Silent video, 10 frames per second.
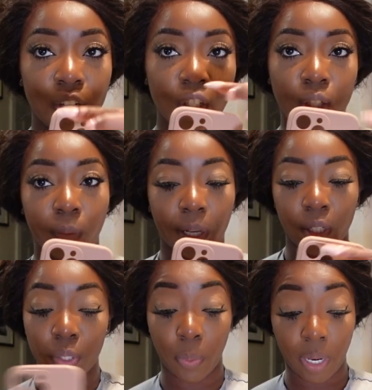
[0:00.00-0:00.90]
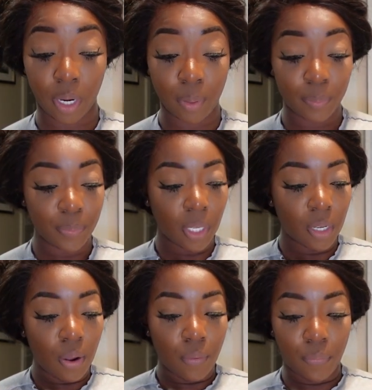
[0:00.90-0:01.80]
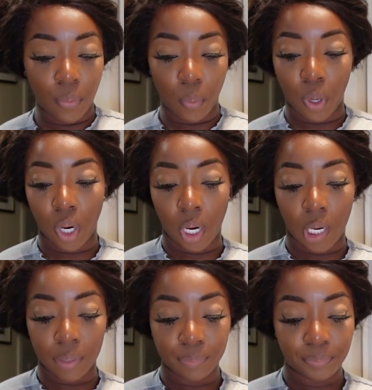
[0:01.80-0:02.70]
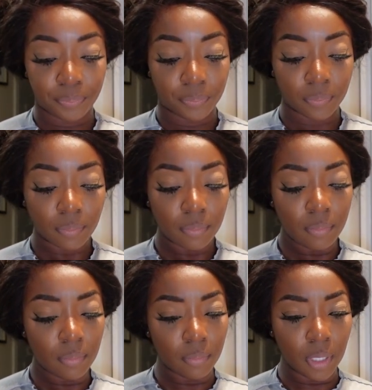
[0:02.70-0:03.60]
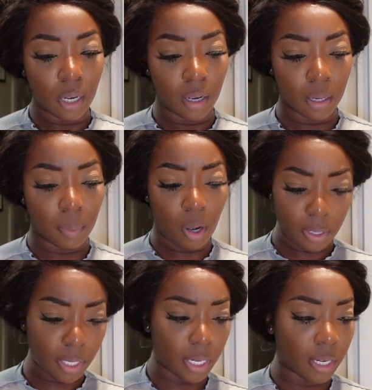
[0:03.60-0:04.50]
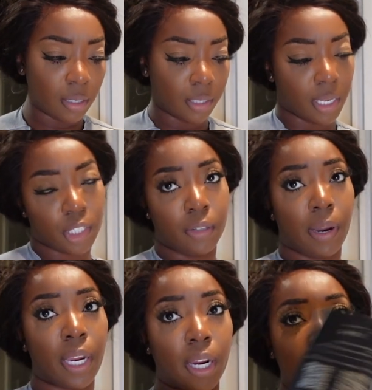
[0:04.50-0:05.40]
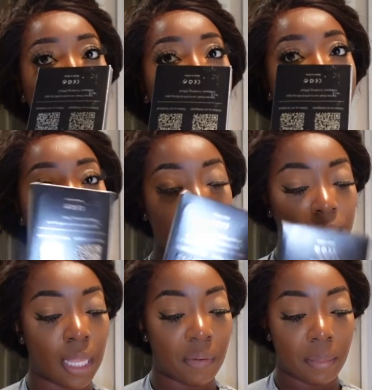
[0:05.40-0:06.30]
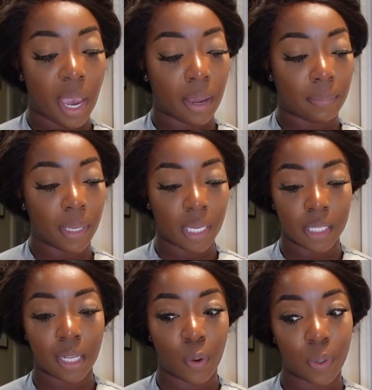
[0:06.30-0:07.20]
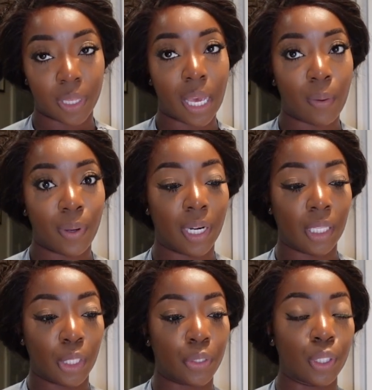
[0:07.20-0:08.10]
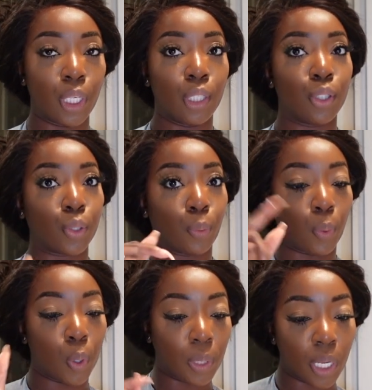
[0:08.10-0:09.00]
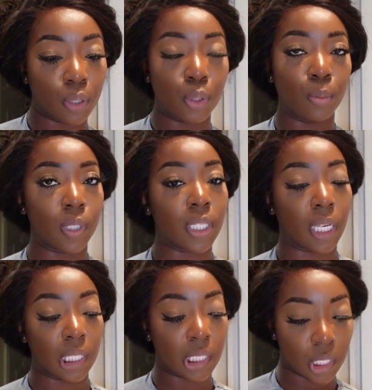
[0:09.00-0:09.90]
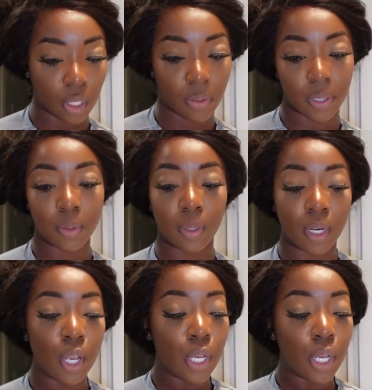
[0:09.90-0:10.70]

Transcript: It's just a regular square for on there. It's actually right here. I'm gonna send that one back because I ordered that one and literally scrolled down 2 more seconds and saw this one.